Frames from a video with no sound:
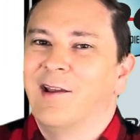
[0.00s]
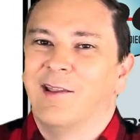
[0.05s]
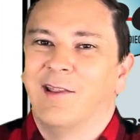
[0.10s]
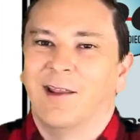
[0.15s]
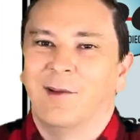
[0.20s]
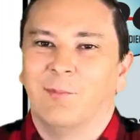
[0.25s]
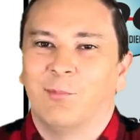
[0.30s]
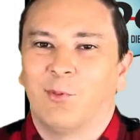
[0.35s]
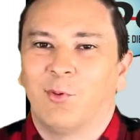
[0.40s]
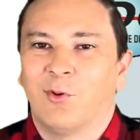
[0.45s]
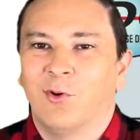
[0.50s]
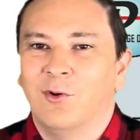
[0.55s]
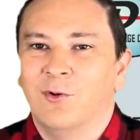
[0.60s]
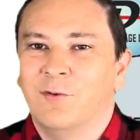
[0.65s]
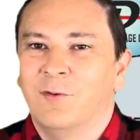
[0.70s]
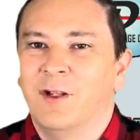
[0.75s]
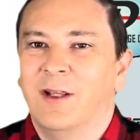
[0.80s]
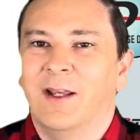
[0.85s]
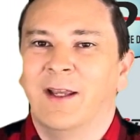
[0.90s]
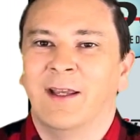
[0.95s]
they
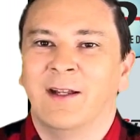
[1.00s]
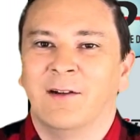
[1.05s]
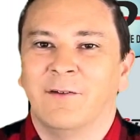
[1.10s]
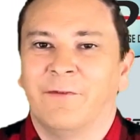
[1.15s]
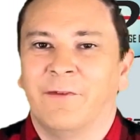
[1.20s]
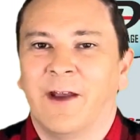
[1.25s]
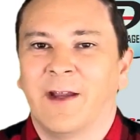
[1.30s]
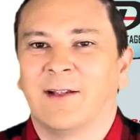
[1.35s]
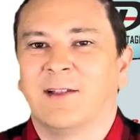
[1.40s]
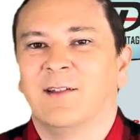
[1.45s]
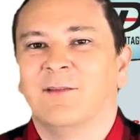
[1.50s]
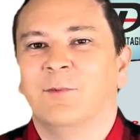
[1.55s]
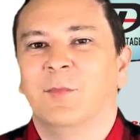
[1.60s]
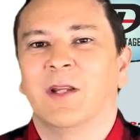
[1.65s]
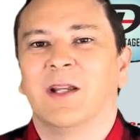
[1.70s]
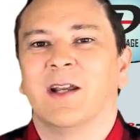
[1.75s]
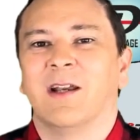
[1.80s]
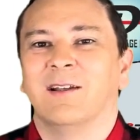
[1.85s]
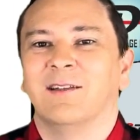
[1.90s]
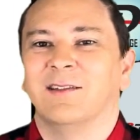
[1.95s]
proved ineffective
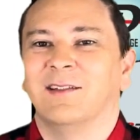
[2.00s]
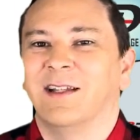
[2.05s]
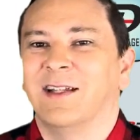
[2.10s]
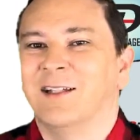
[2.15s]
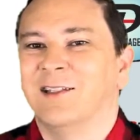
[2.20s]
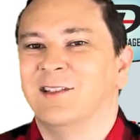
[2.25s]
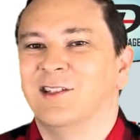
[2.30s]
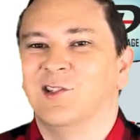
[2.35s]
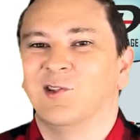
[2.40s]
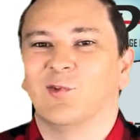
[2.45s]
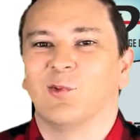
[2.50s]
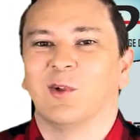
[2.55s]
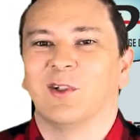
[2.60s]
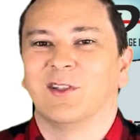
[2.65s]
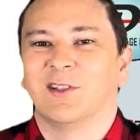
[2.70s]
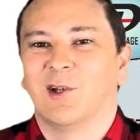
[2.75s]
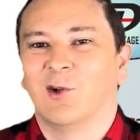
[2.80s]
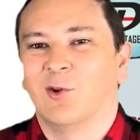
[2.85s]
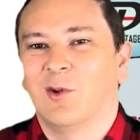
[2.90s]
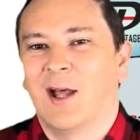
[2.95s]
because the engines were
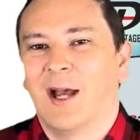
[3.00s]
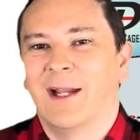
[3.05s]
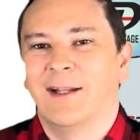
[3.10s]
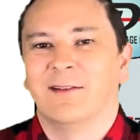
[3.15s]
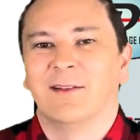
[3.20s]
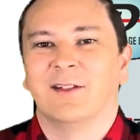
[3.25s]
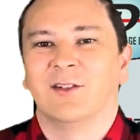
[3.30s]
so light,